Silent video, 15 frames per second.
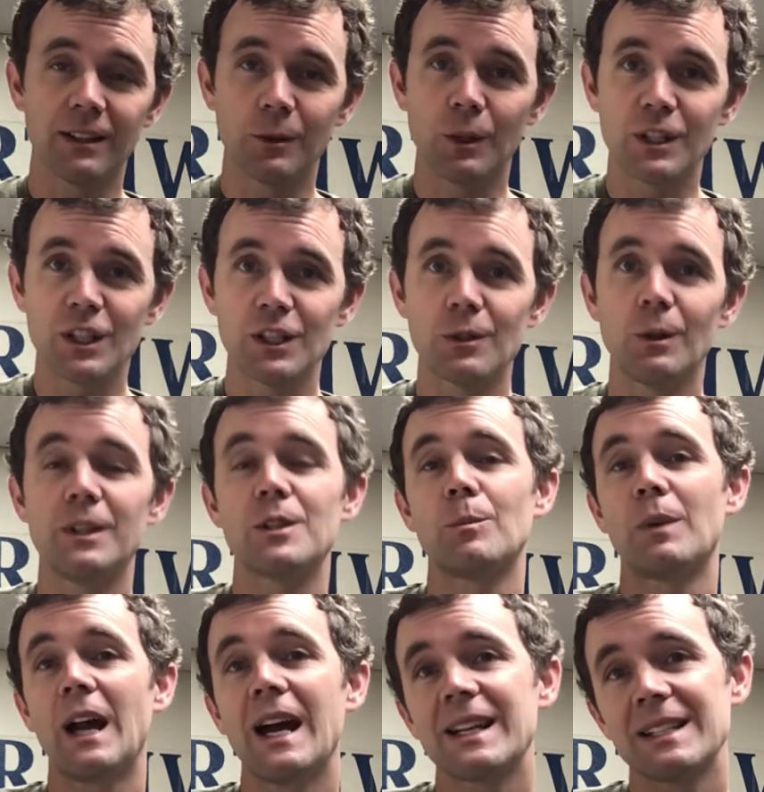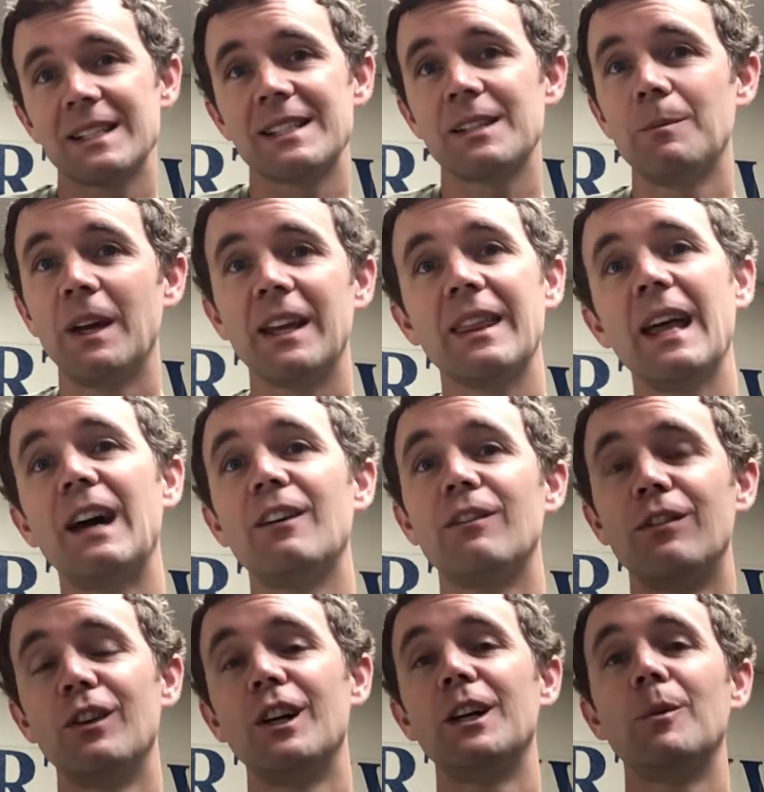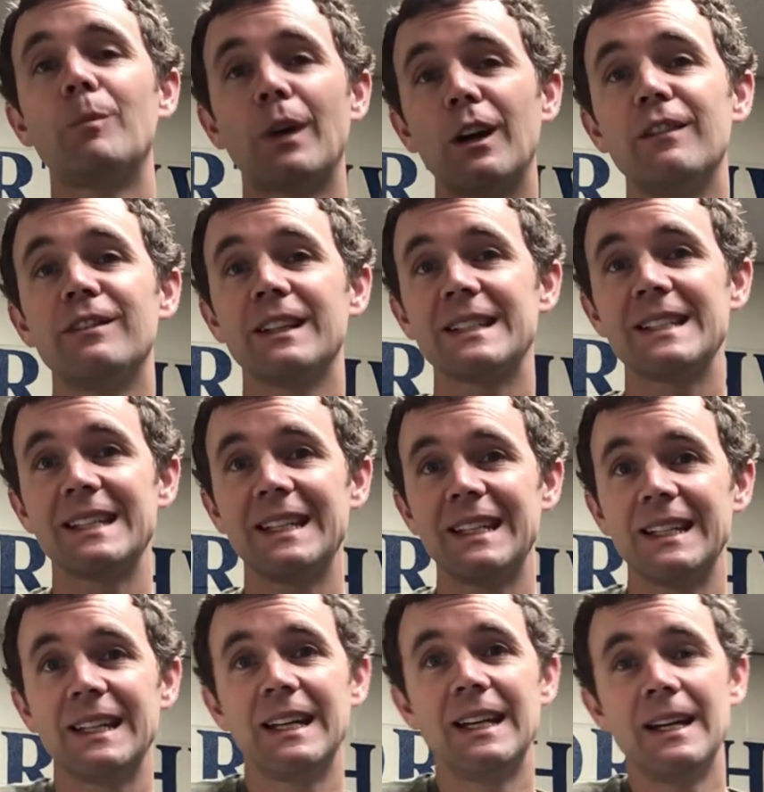what she's going to practice to make that foot perfect again.